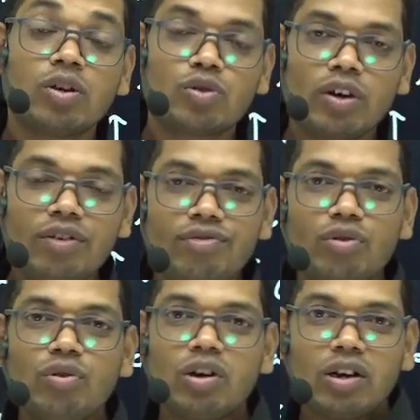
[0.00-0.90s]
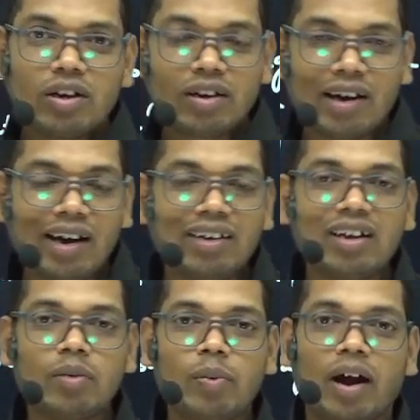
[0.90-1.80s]
So if you treat
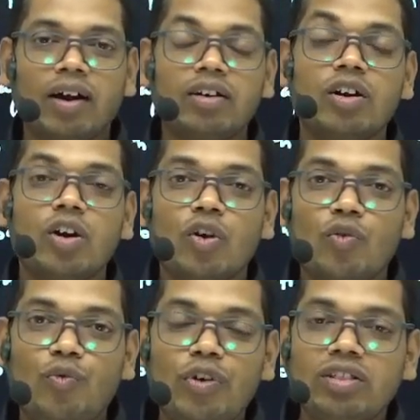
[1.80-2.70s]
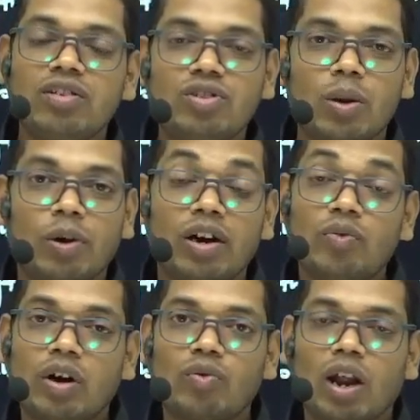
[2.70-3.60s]
that plant with gibberellin,
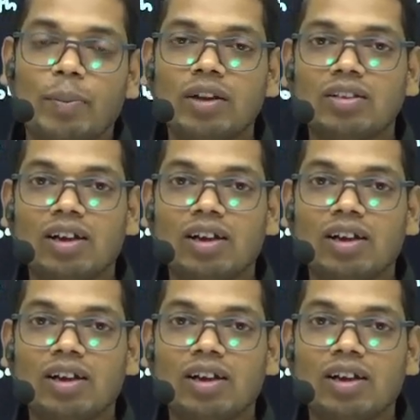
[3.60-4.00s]
what will happen?